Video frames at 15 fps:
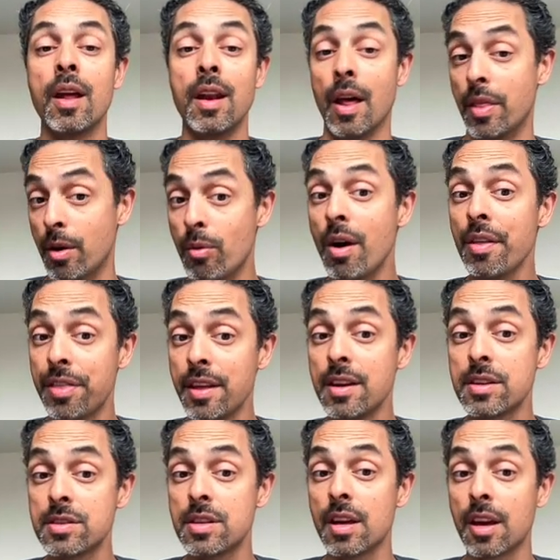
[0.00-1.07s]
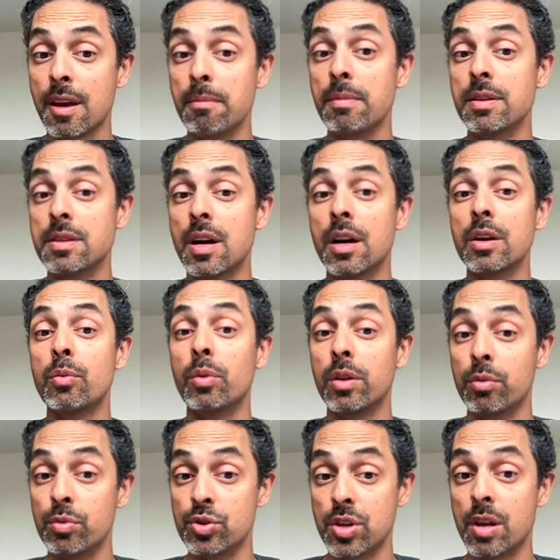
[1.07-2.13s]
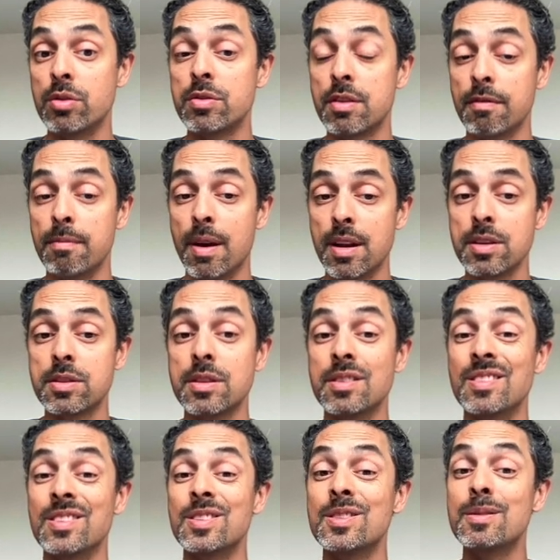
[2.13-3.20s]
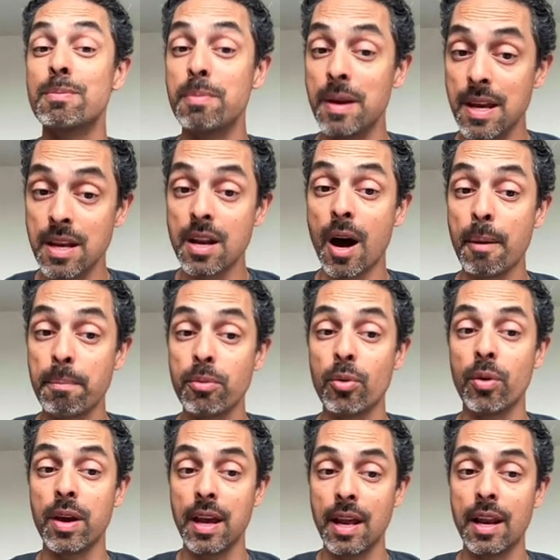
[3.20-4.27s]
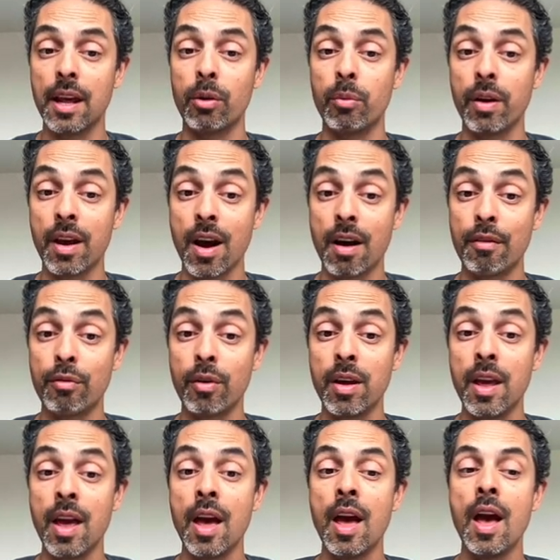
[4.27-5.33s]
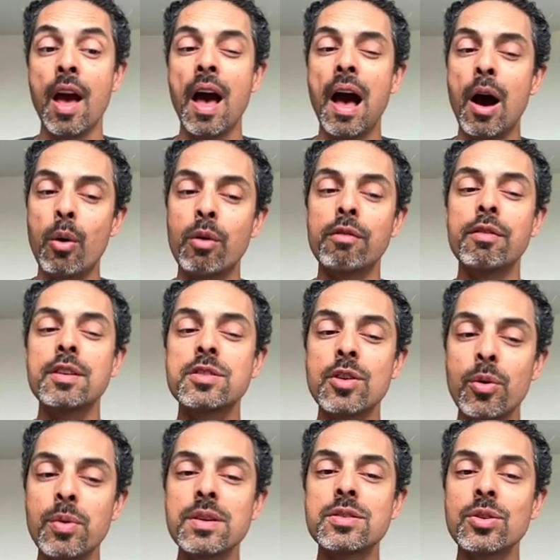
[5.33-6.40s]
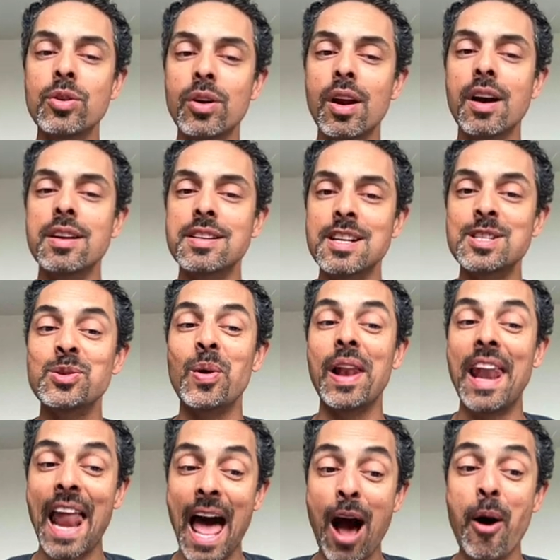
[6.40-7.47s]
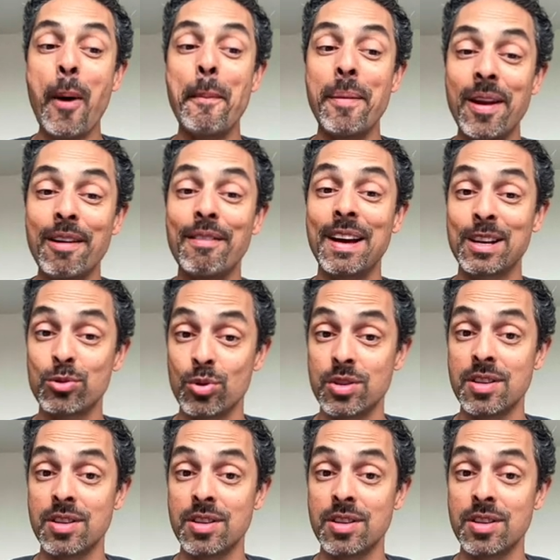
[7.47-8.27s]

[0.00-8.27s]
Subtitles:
Now, there are things that can be done with regenerative medicine to speed up your healing and recovery. However, it's always a good idea to allow a bit of extra